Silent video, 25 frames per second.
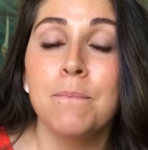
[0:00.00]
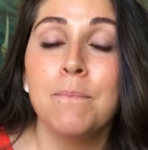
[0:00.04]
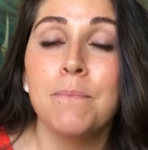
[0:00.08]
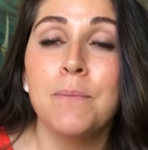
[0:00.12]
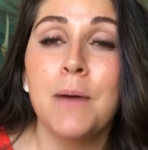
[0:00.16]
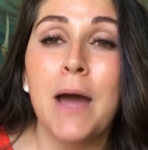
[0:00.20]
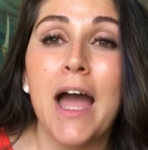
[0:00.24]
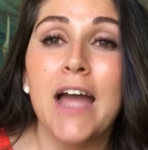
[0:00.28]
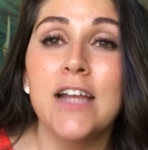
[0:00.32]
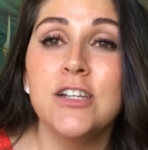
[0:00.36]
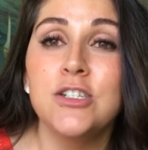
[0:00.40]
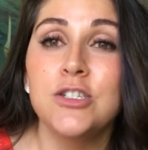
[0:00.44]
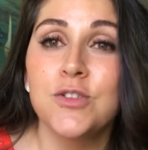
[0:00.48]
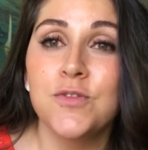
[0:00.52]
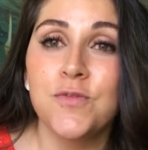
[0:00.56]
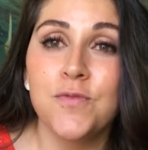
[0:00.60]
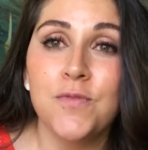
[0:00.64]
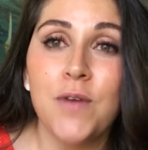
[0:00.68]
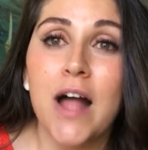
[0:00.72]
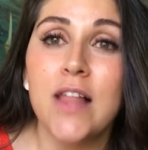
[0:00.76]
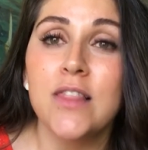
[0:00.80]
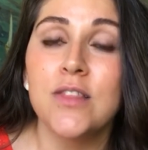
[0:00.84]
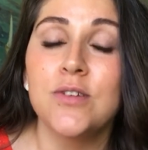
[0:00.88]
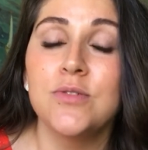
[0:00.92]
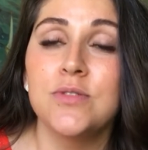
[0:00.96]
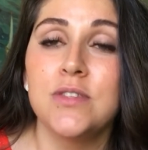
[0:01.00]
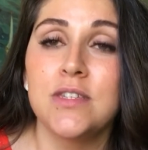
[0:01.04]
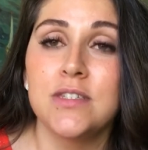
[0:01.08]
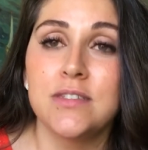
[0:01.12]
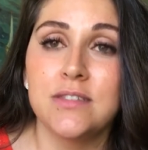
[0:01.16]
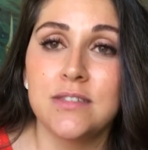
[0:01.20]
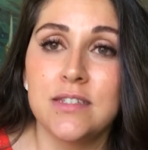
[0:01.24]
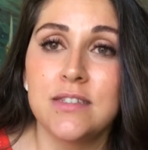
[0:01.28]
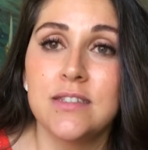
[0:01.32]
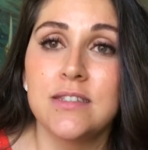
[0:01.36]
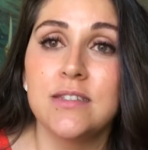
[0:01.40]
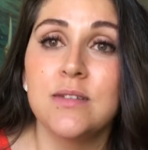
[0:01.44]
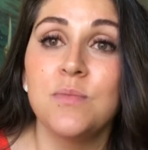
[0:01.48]
but I just followed the
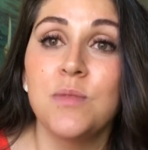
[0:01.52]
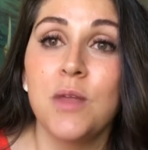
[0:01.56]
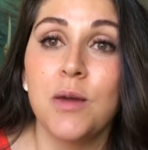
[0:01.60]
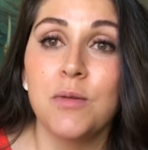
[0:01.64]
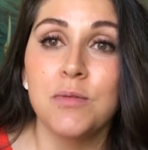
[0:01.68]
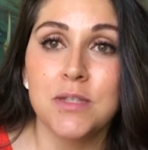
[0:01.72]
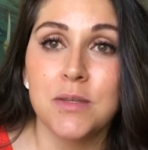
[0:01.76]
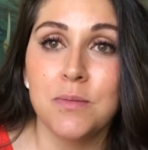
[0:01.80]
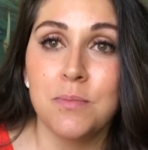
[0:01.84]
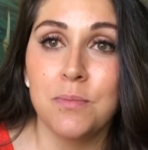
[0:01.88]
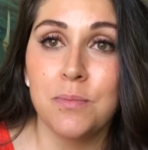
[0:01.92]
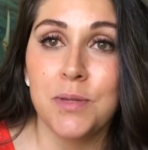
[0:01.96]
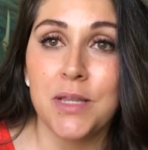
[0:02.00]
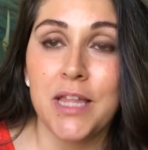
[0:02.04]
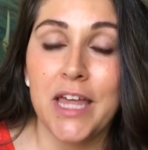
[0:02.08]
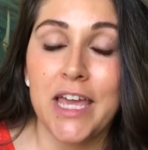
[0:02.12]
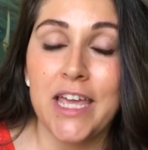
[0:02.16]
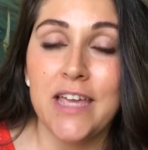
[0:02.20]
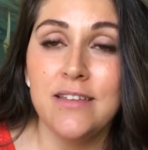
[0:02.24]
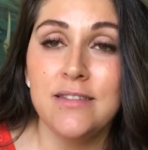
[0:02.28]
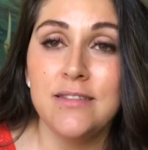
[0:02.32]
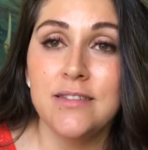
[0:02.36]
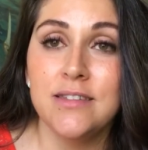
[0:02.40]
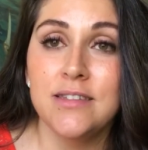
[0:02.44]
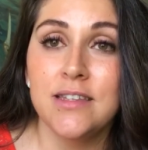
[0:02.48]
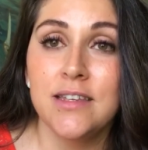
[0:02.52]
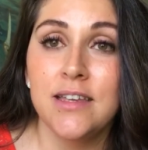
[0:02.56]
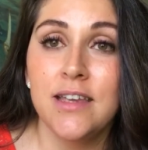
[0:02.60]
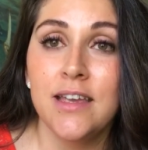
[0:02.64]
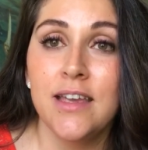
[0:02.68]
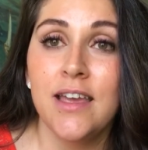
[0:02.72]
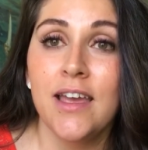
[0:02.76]
system that was in place,